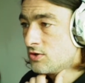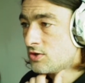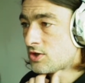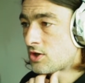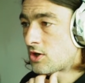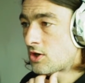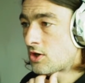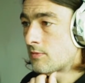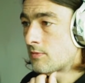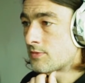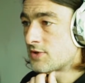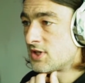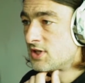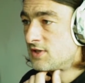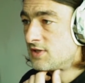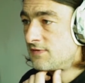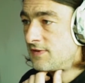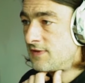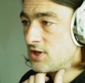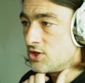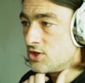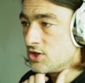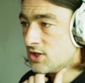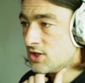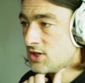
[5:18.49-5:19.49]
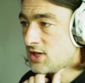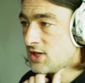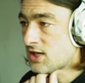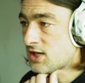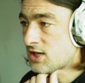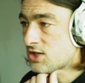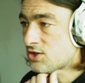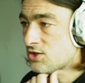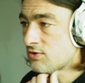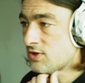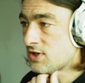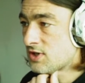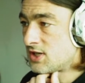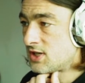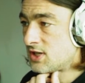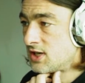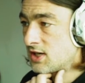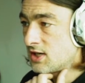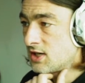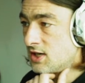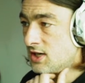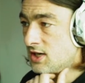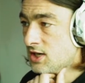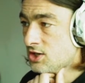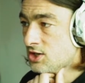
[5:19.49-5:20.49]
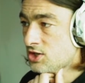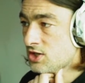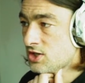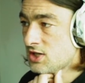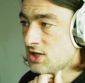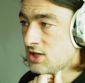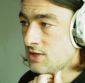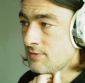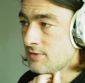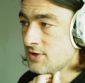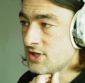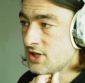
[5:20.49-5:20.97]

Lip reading: OBS. This feature detects your internet connection is limited